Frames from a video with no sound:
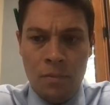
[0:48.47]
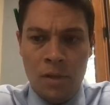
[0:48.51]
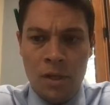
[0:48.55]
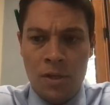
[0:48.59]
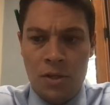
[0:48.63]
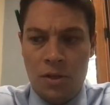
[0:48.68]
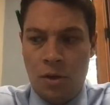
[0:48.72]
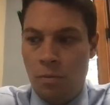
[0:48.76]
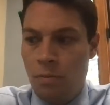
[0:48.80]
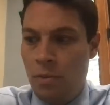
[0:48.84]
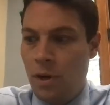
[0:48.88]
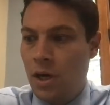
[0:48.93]

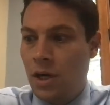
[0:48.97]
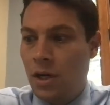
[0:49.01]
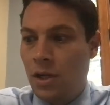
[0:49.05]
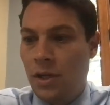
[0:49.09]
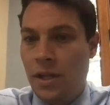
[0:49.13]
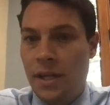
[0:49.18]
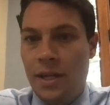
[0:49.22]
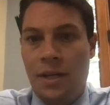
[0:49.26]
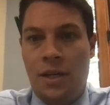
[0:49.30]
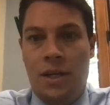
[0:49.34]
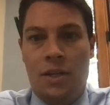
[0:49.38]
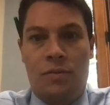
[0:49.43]
So
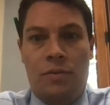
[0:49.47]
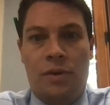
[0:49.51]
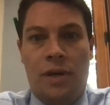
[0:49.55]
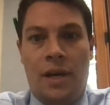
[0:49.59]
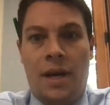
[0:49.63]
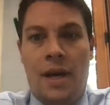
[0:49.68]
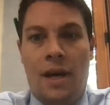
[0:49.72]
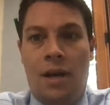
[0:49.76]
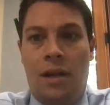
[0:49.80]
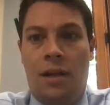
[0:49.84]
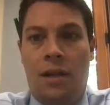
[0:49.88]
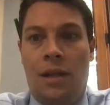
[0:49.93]
buckle in, because we
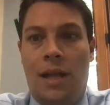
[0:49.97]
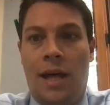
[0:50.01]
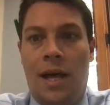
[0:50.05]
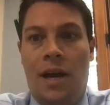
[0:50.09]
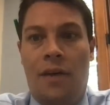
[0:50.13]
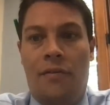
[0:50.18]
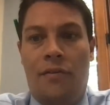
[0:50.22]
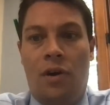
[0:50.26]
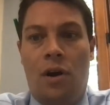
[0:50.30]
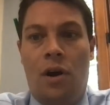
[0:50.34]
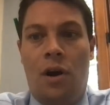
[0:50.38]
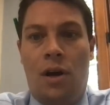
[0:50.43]
got a lot
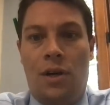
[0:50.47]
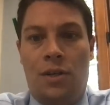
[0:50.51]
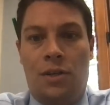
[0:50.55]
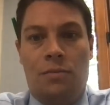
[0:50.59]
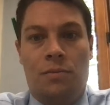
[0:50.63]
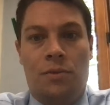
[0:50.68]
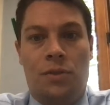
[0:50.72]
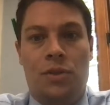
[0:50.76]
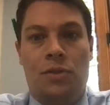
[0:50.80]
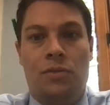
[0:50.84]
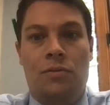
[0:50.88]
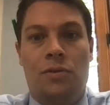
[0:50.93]
of
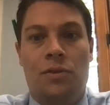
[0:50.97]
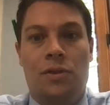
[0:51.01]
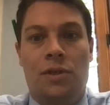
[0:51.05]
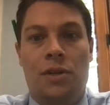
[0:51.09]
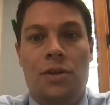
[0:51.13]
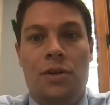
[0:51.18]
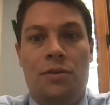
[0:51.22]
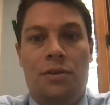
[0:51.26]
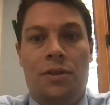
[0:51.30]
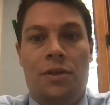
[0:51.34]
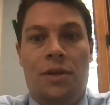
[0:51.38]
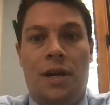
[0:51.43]
awesome students
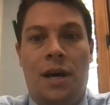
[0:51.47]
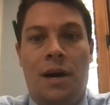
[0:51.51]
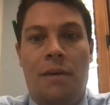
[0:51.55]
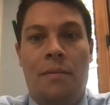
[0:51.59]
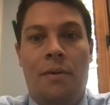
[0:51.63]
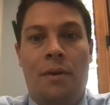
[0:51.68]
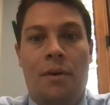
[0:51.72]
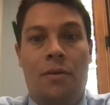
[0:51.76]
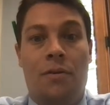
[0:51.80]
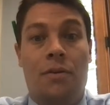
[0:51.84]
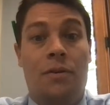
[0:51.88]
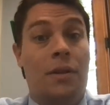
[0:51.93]
here to
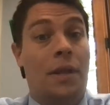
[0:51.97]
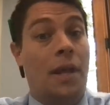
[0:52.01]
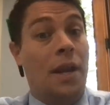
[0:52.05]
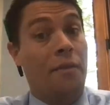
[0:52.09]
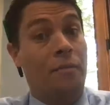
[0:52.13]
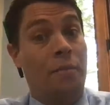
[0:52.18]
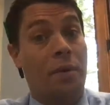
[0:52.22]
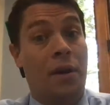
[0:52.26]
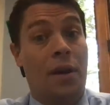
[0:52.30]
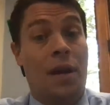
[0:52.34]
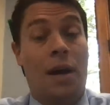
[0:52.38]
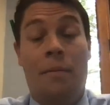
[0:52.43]
nominate, or that
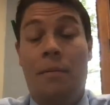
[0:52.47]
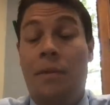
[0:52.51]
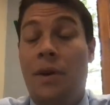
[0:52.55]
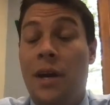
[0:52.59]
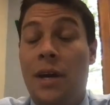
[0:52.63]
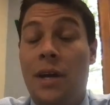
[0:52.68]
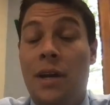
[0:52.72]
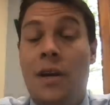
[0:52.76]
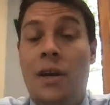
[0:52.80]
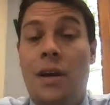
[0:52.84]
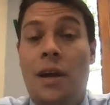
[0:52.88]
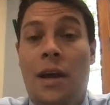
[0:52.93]
have been
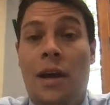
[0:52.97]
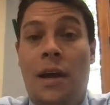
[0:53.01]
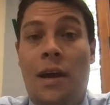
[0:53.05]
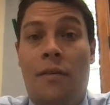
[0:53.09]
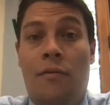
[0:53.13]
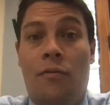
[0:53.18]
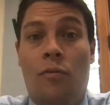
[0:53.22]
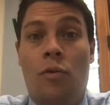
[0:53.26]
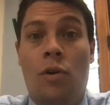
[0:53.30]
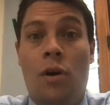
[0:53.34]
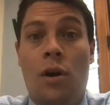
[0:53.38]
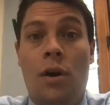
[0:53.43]
nominated and
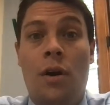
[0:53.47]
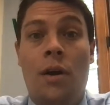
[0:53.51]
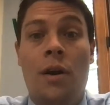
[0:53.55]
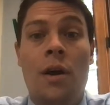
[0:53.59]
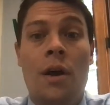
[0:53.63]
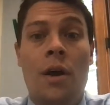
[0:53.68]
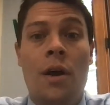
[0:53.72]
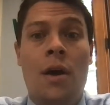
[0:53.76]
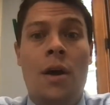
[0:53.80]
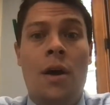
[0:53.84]
have won,